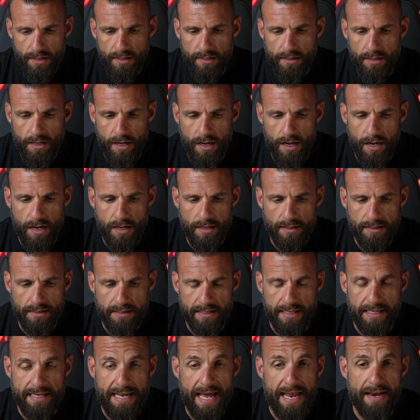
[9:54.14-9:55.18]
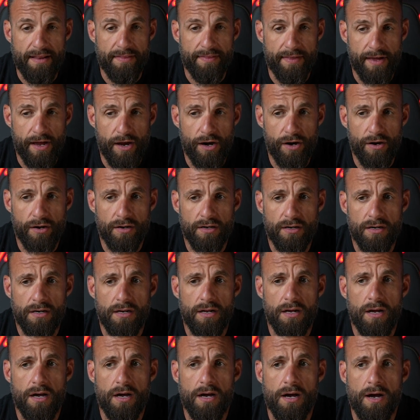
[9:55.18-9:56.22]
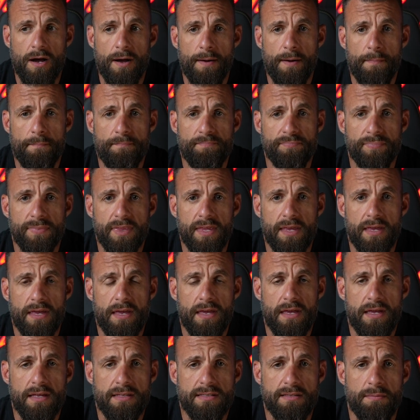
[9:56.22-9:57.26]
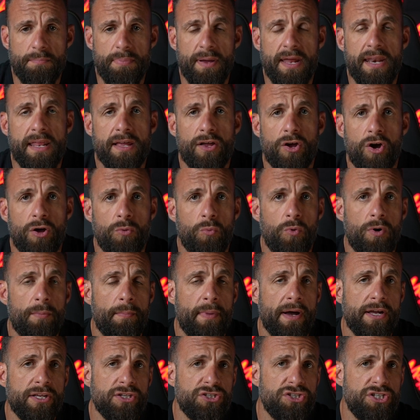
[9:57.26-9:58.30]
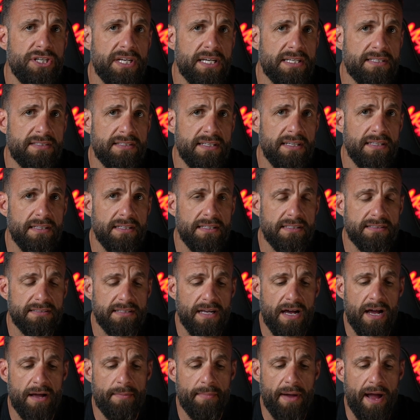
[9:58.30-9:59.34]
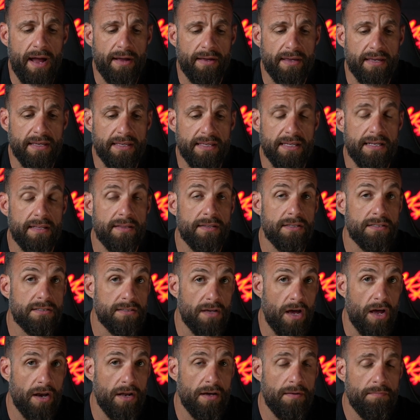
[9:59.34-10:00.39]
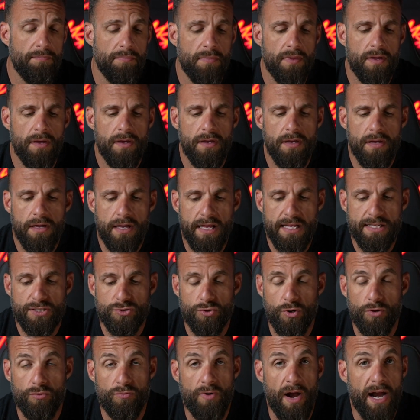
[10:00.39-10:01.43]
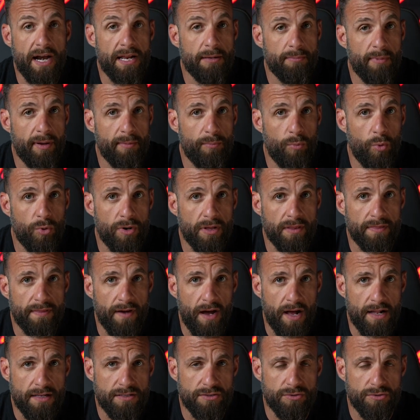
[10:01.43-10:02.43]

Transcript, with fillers: Uh, get out of there. Um, depending on what my GSD list time, I can get in the sauna and start writing my morning thoughts.